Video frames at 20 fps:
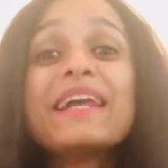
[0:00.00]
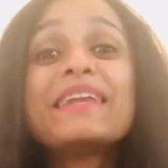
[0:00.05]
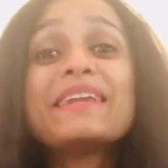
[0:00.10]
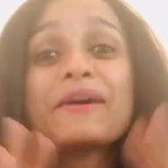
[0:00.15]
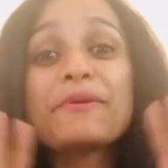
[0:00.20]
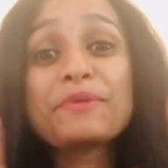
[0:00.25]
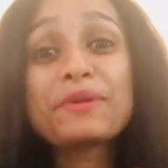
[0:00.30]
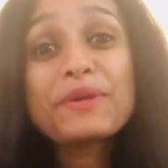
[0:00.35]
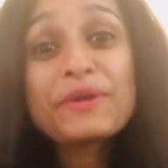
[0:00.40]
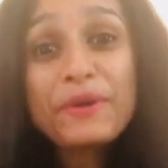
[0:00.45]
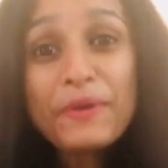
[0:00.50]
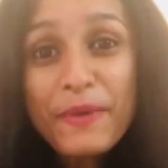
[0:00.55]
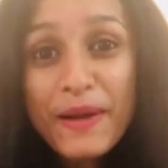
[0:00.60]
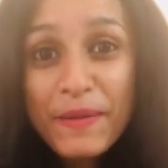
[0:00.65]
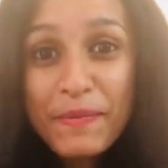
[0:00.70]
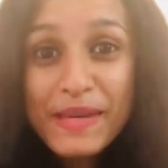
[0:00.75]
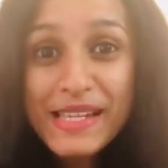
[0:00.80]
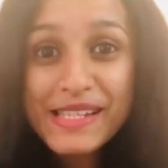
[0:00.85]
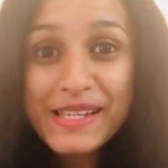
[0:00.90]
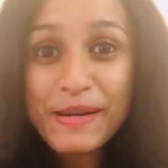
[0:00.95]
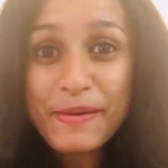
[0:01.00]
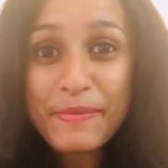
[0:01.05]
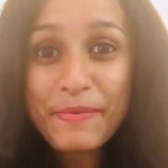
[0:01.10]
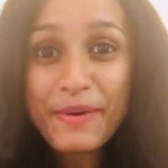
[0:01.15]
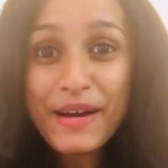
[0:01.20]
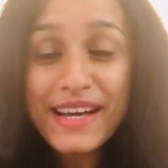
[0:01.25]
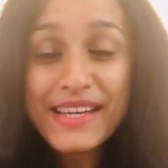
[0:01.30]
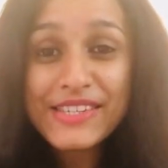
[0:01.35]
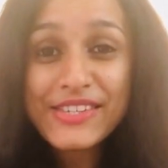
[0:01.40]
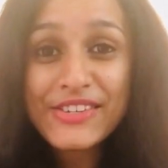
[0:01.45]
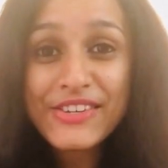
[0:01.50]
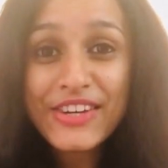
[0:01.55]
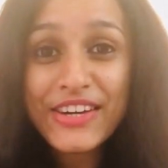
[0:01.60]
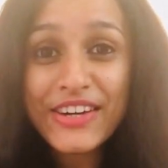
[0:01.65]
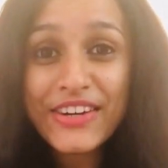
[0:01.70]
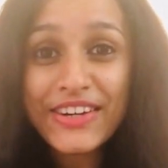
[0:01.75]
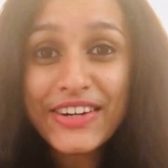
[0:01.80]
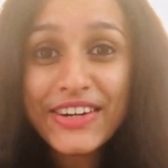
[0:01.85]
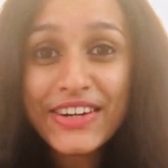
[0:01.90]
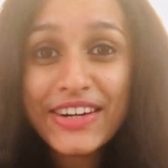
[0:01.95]
Now, you will be surprised to
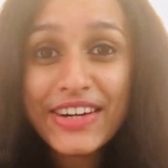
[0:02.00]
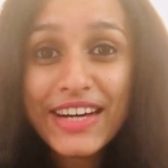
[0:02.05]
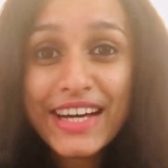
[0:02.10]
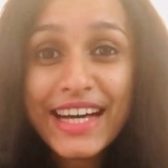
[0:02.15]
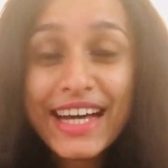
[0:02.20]
hear